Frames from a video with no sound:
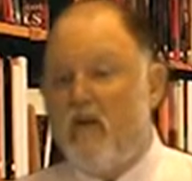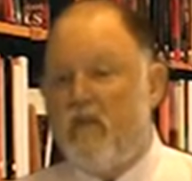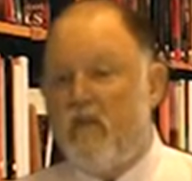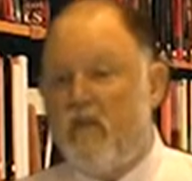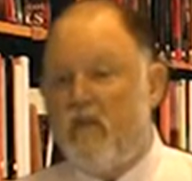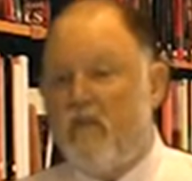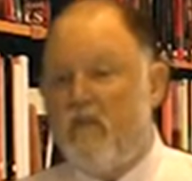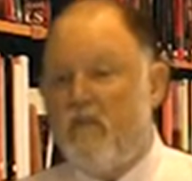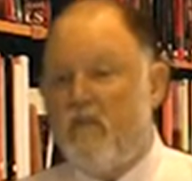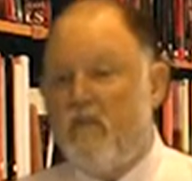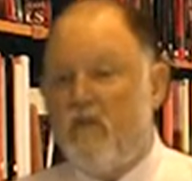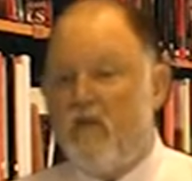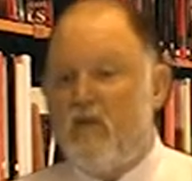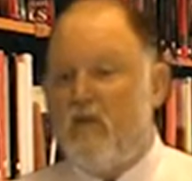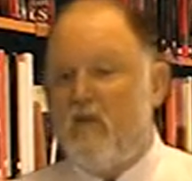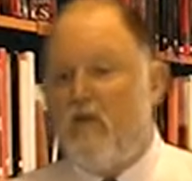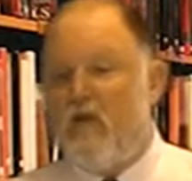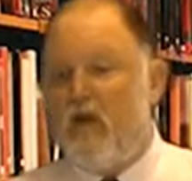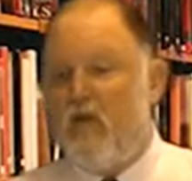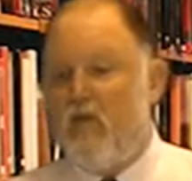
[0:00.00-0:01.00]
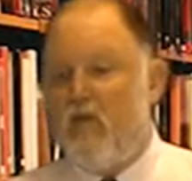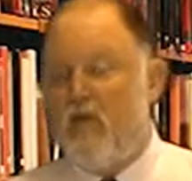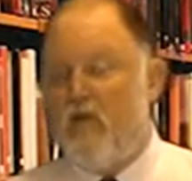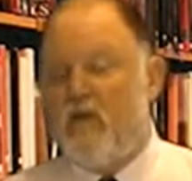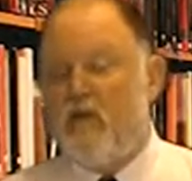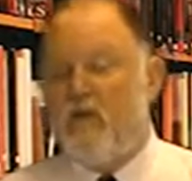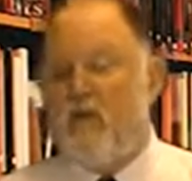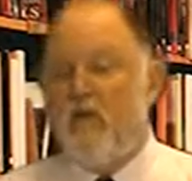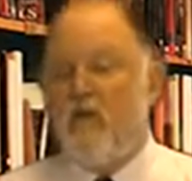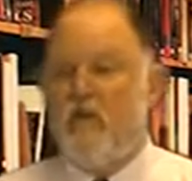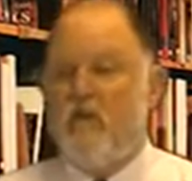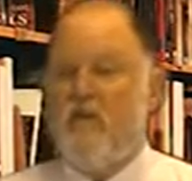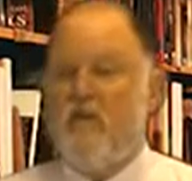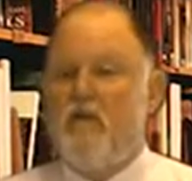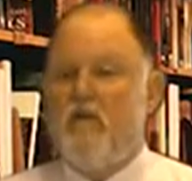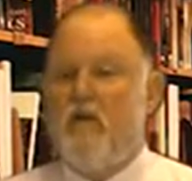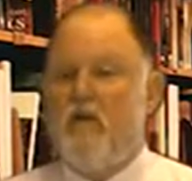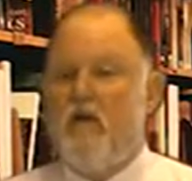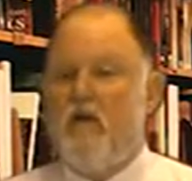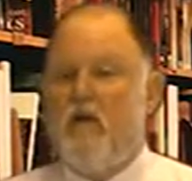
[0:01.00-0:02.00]
thing. That's not real
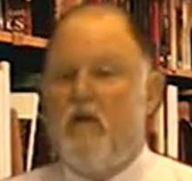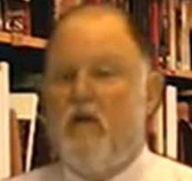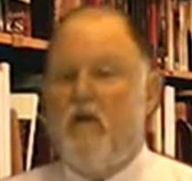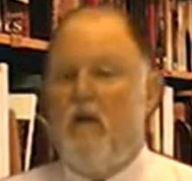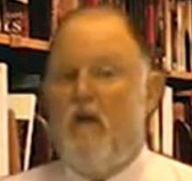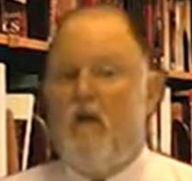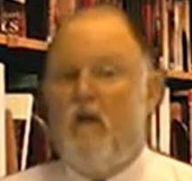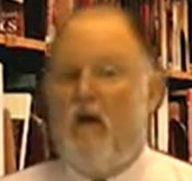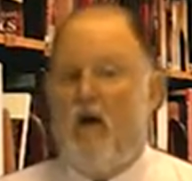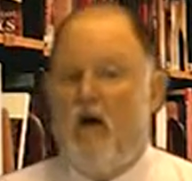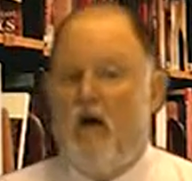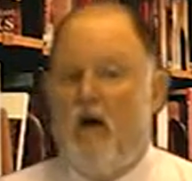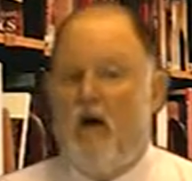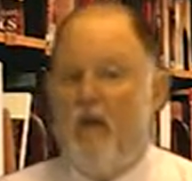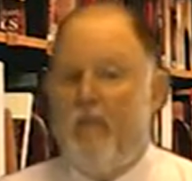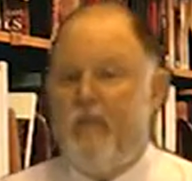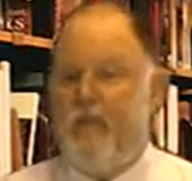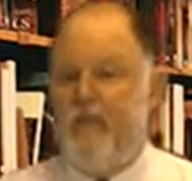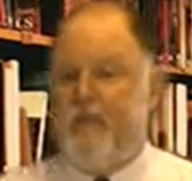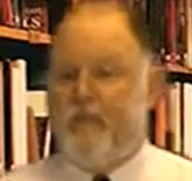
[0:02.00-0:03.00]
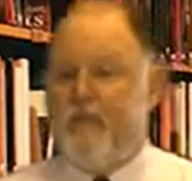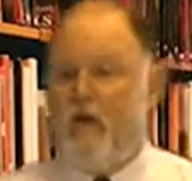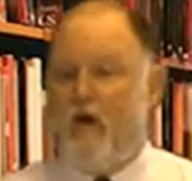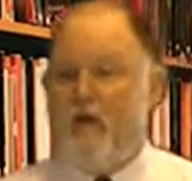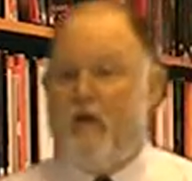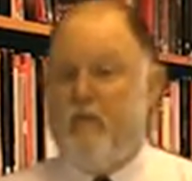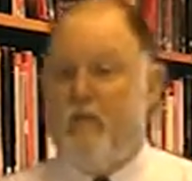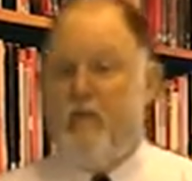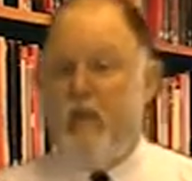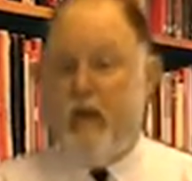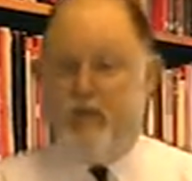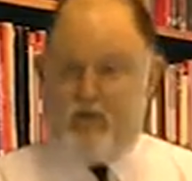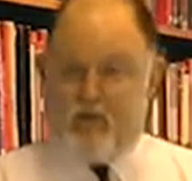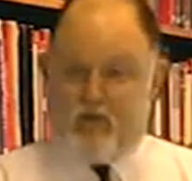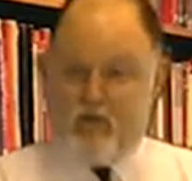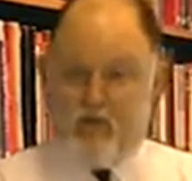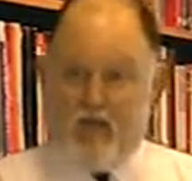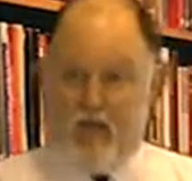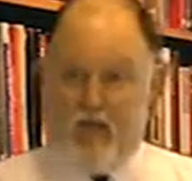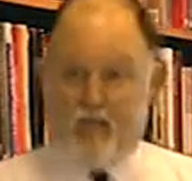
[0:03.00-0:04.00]
intense. But if it's Coke and
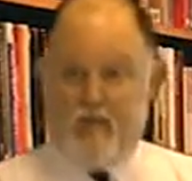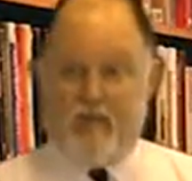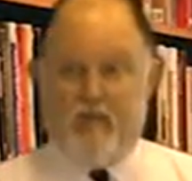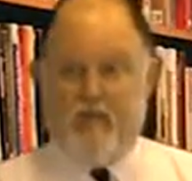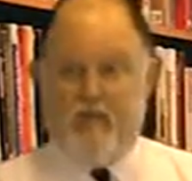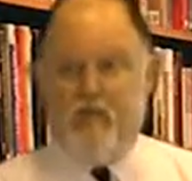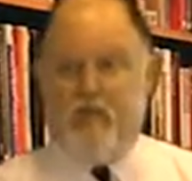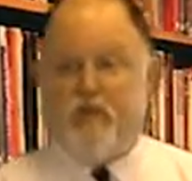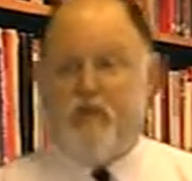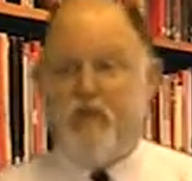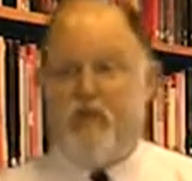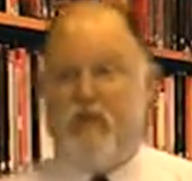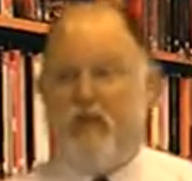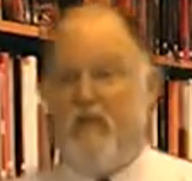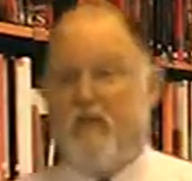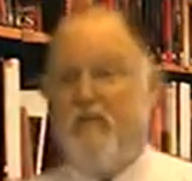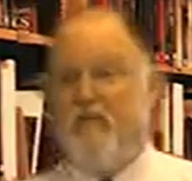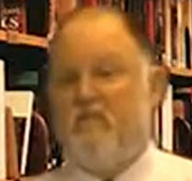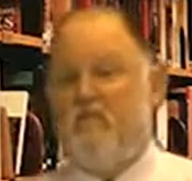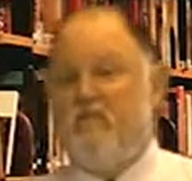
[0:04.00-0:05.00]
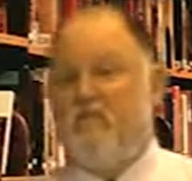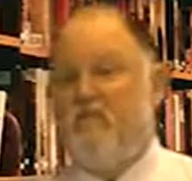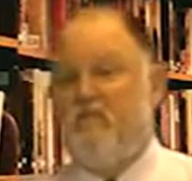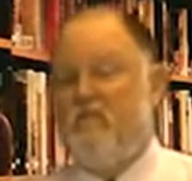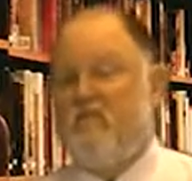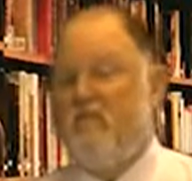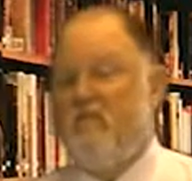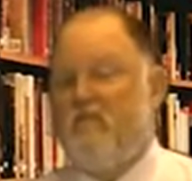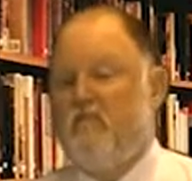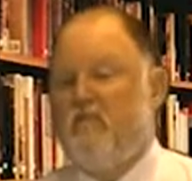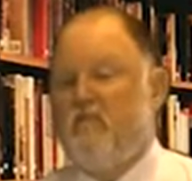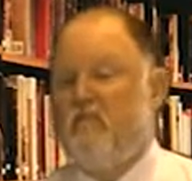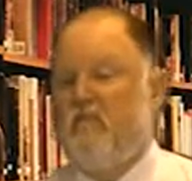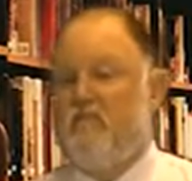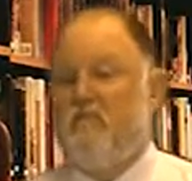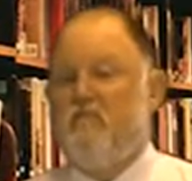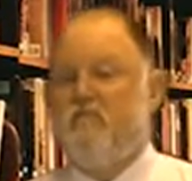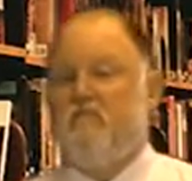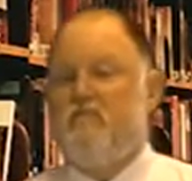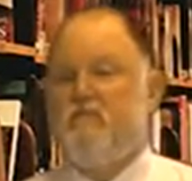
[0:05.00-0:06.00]
Pepsi, yeah, I'm going to give you a 10.
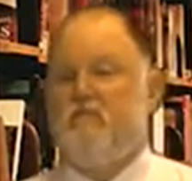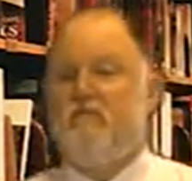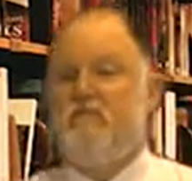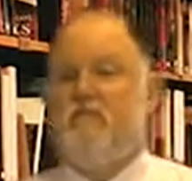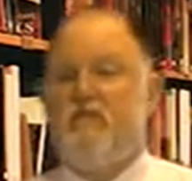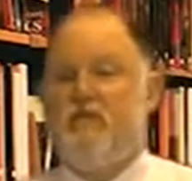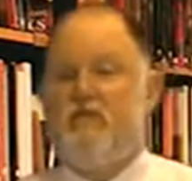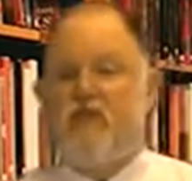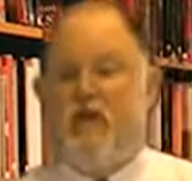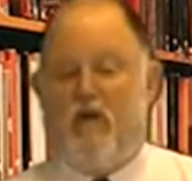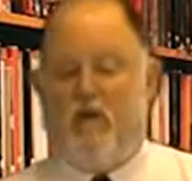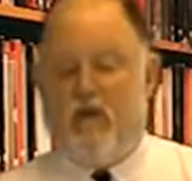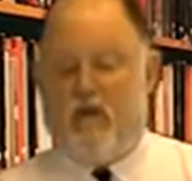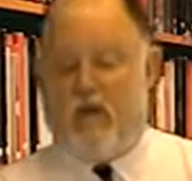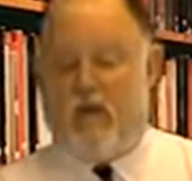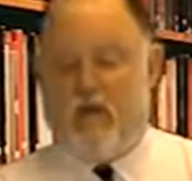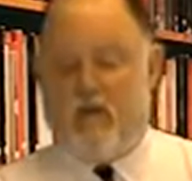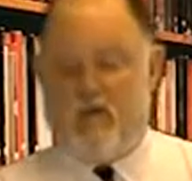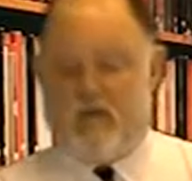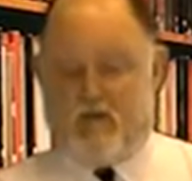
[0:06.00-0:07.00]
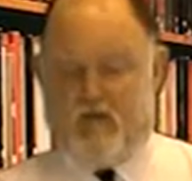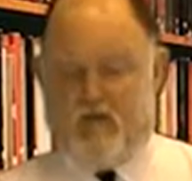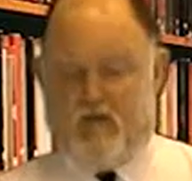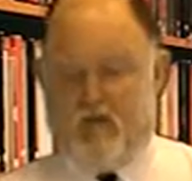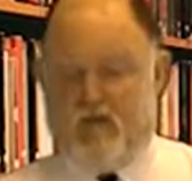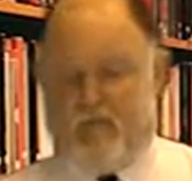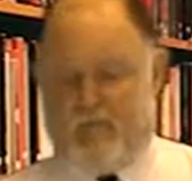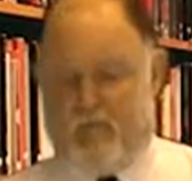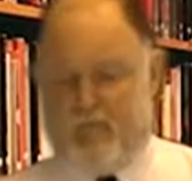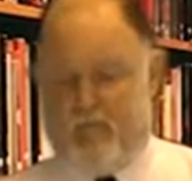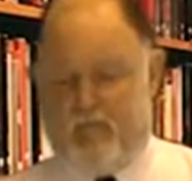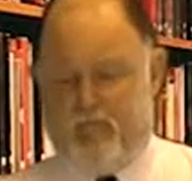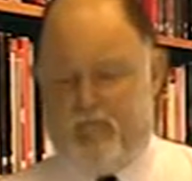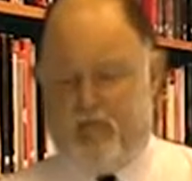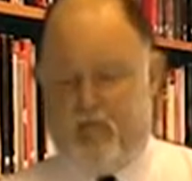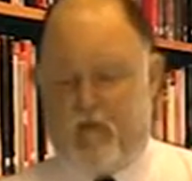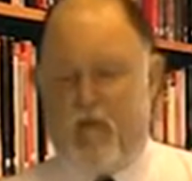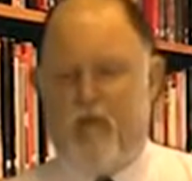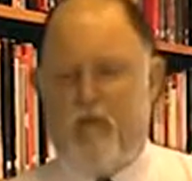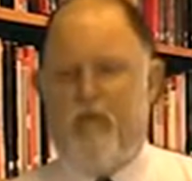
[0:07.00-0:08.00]
So here's the deal.
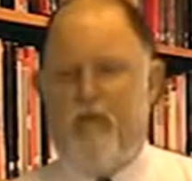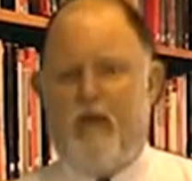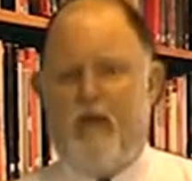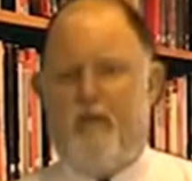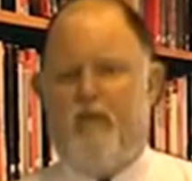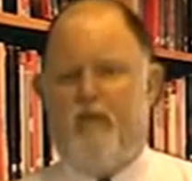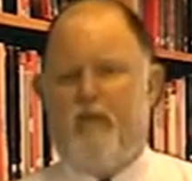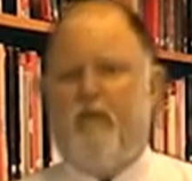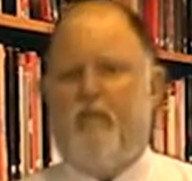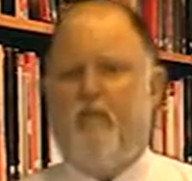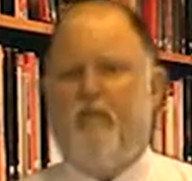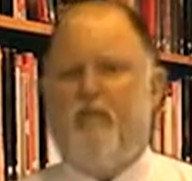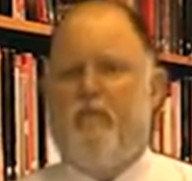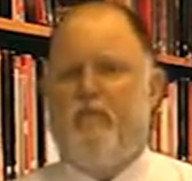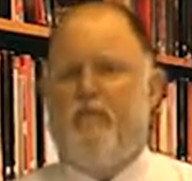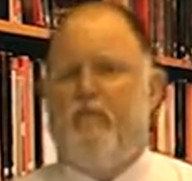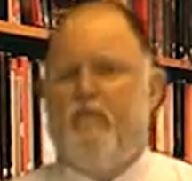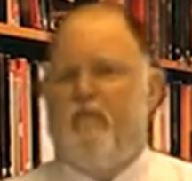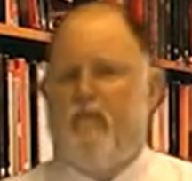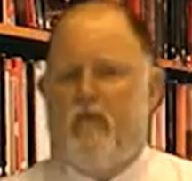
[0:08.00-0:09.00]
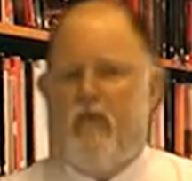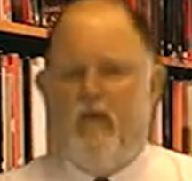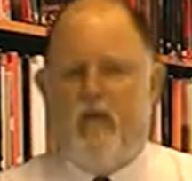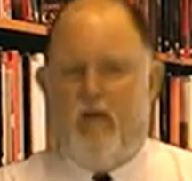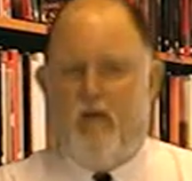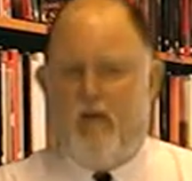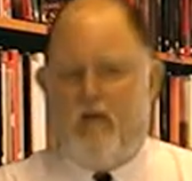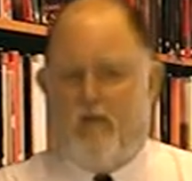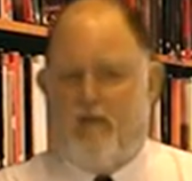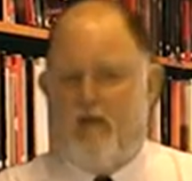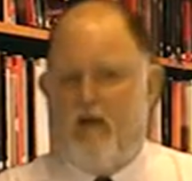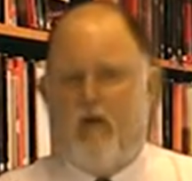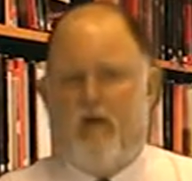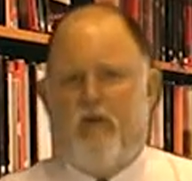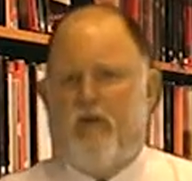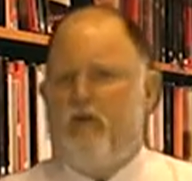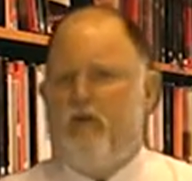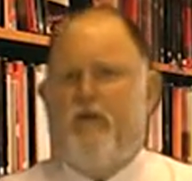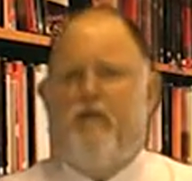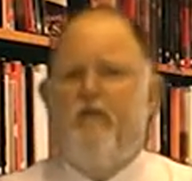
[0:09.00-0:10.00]
Coke and Pepsi, let's all
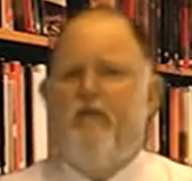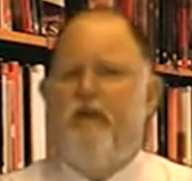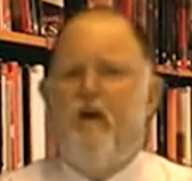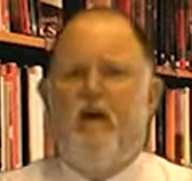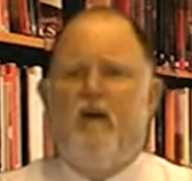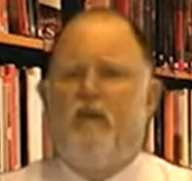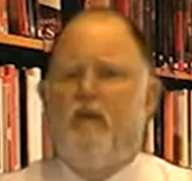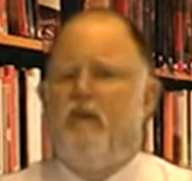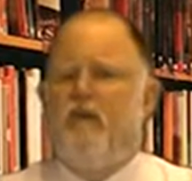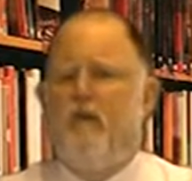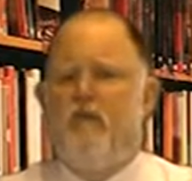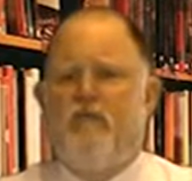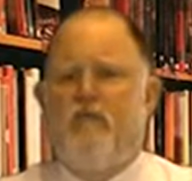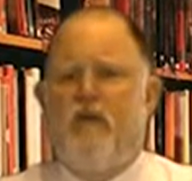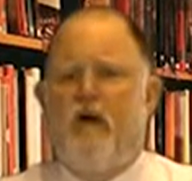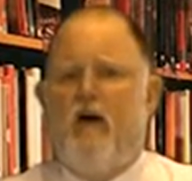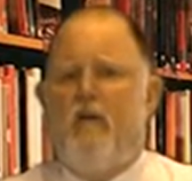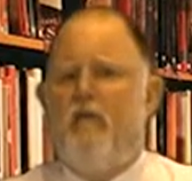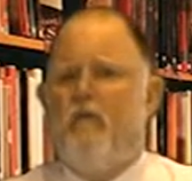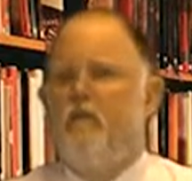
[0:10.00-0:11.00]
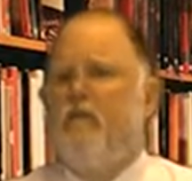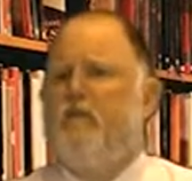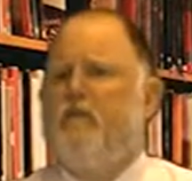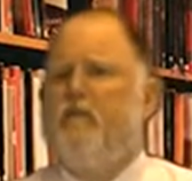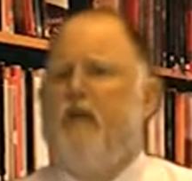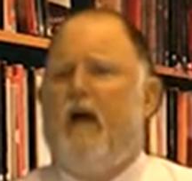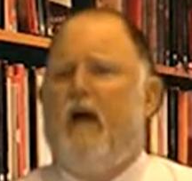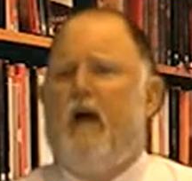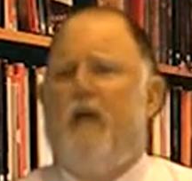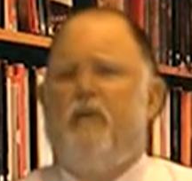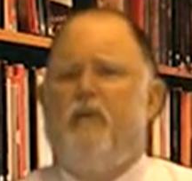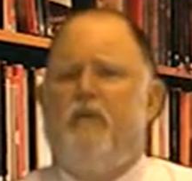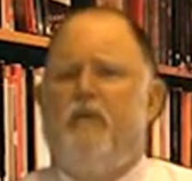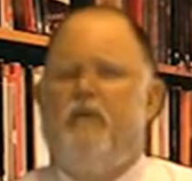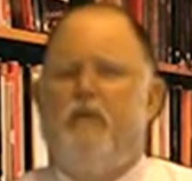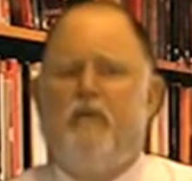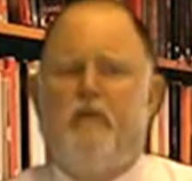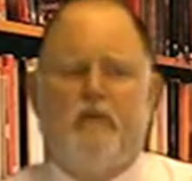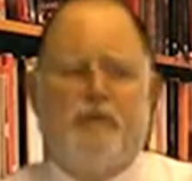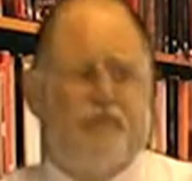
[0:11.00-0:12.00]
agree, very intense rivalry.
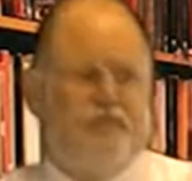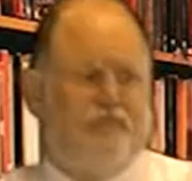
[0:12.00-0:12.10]
Absolutely.